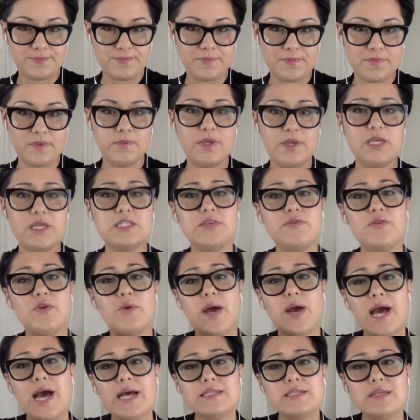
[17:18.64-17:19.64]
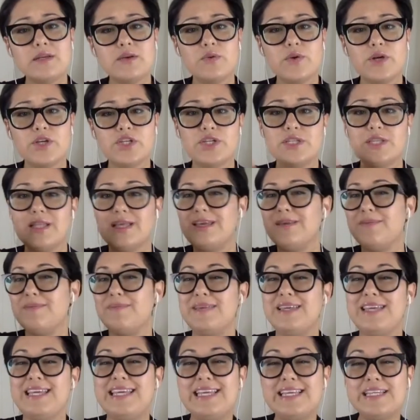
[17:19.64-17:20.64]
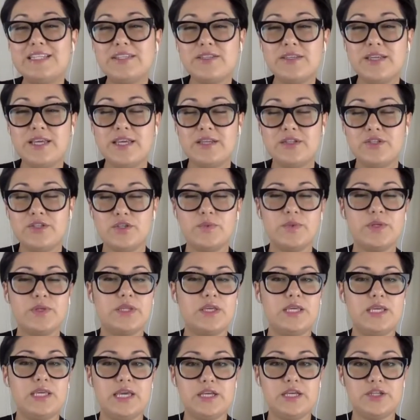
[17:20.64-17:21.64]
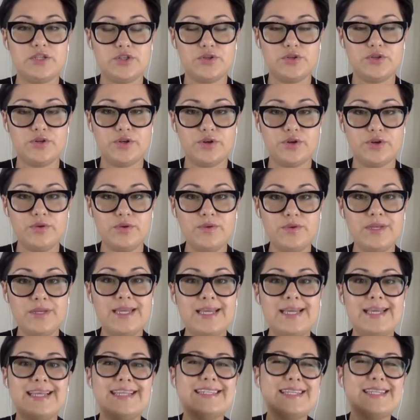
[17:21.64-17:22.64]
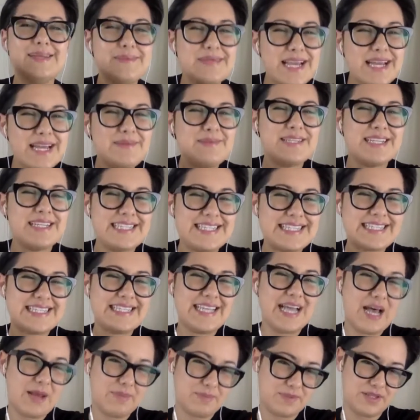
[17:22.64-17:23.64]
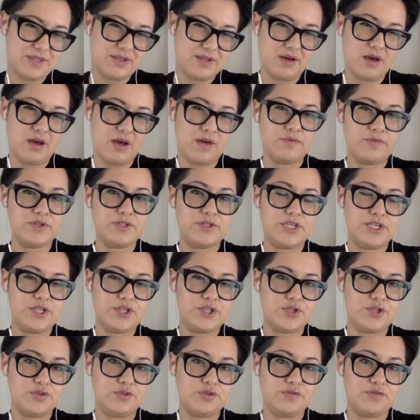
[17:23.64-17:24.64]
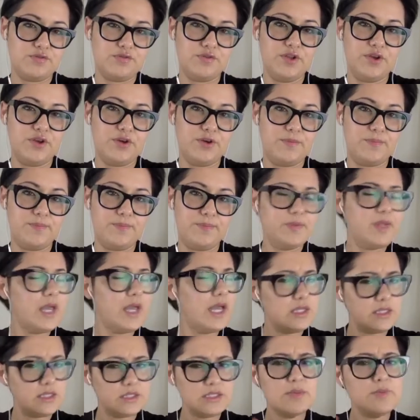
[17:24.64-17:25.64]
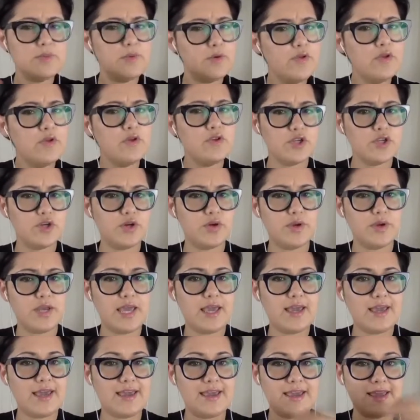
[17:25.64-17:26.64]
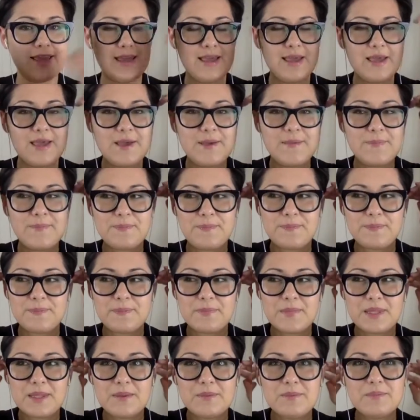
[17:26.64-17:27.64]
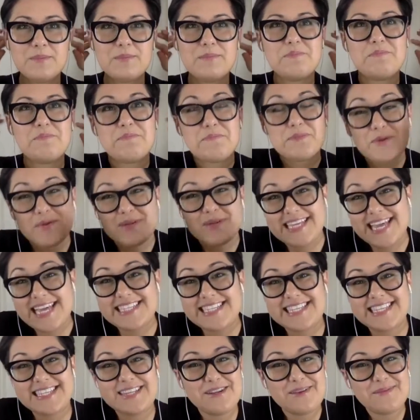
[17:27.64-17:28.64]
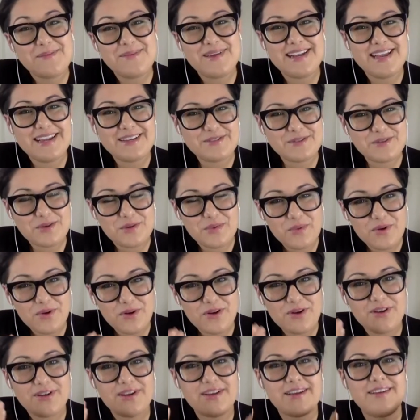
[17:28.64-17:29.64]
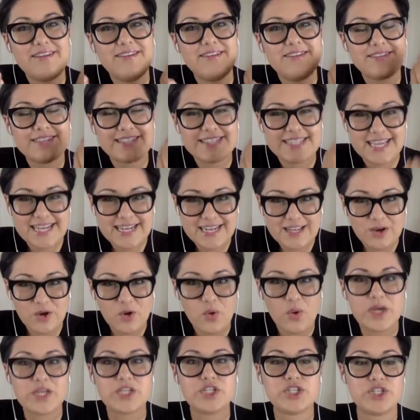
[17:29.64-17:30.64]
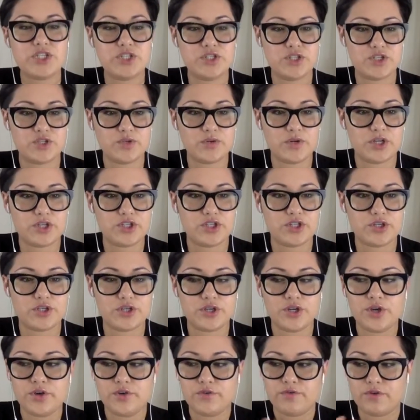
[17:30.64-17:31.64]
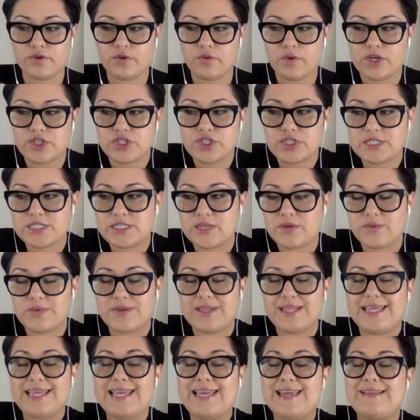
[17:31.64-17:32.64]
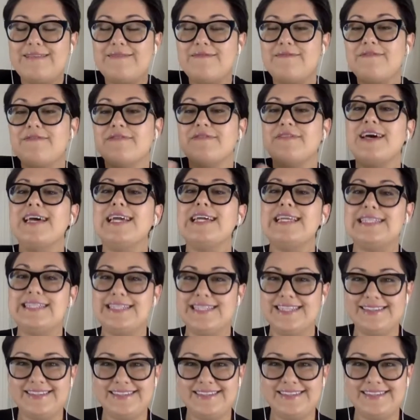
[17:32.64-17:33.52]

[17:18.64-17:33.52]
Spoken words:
Because if you ask a question that can be easily answered with a yes or no, sometimes it stops the conversational flow. And some of those are okay. So it takes a little bit extra work on understanding question structure for questions that really invite